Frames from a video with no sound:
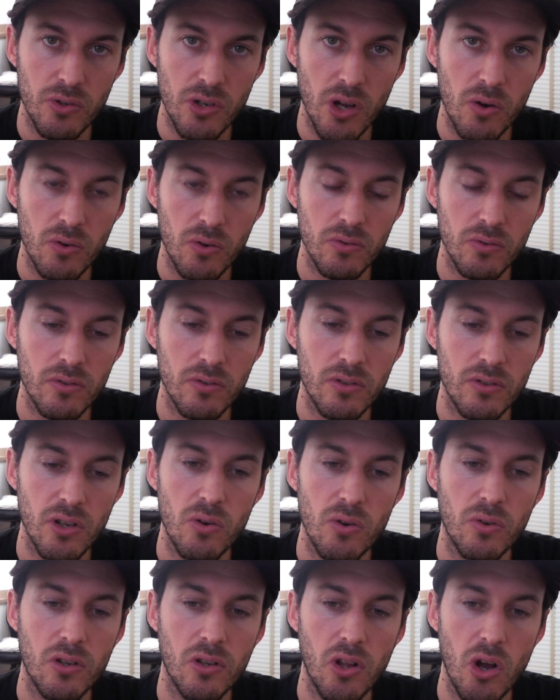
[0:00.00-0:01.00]

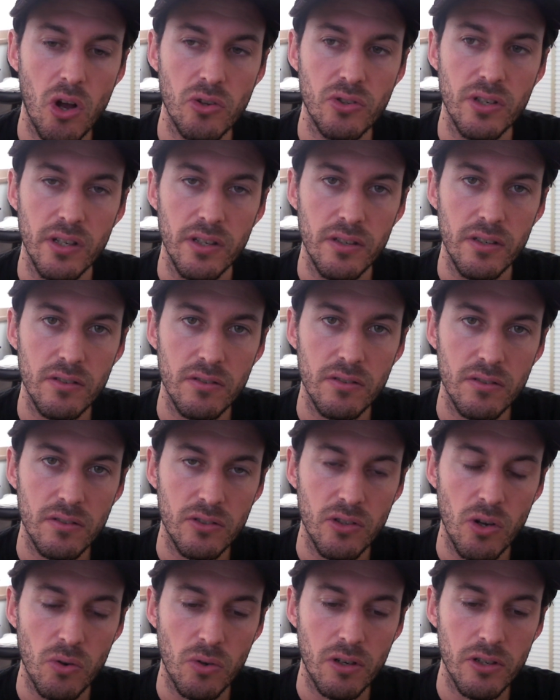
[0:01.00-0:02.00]
Don't close it.
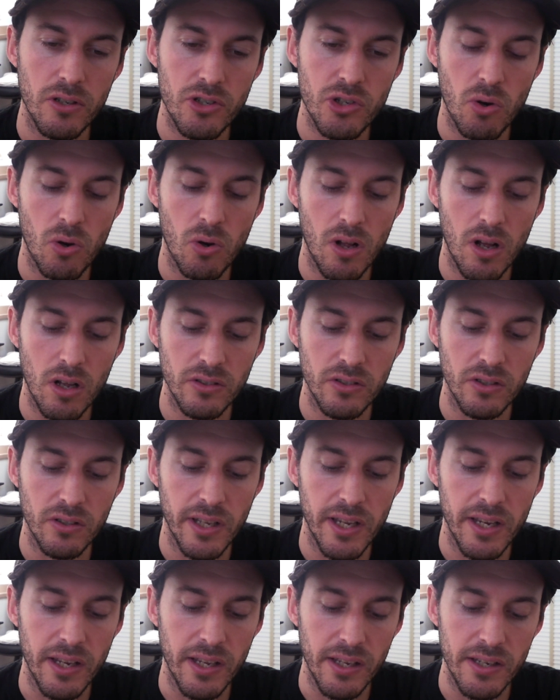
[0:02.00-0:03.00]
Don't
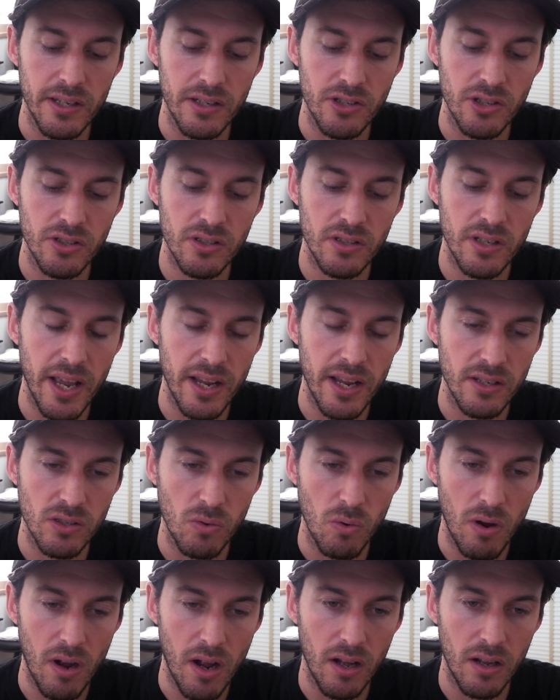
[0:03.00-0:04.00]
Control-Alt-Delete it. It just takes
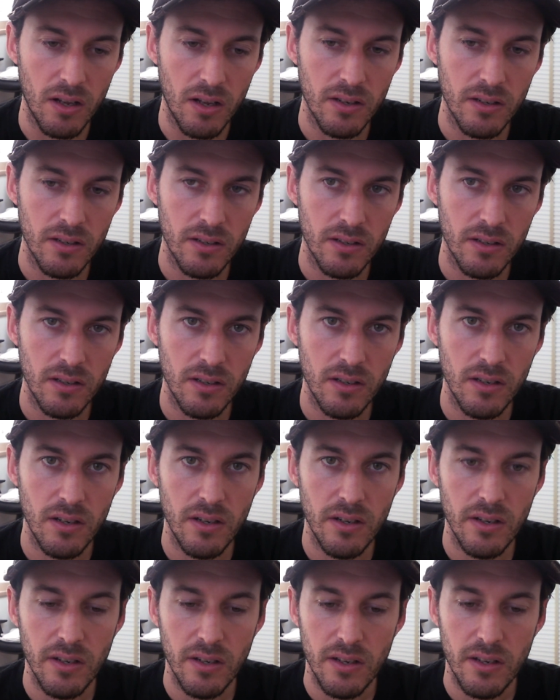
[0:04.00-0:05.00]
a while.
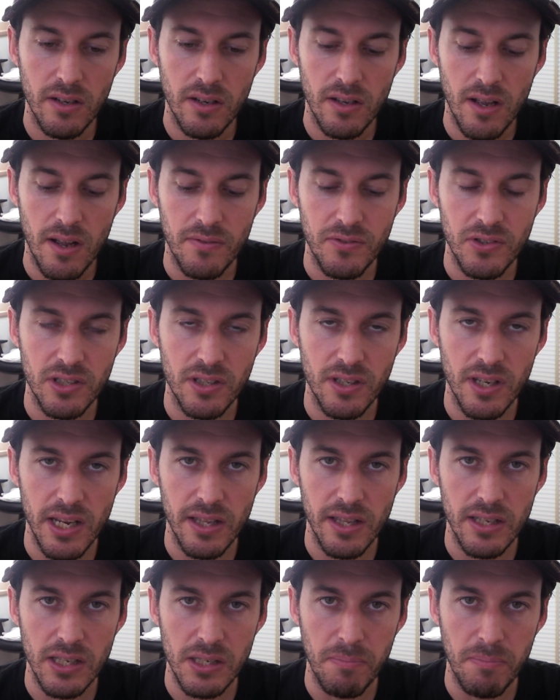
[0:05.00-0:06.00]
I've seen this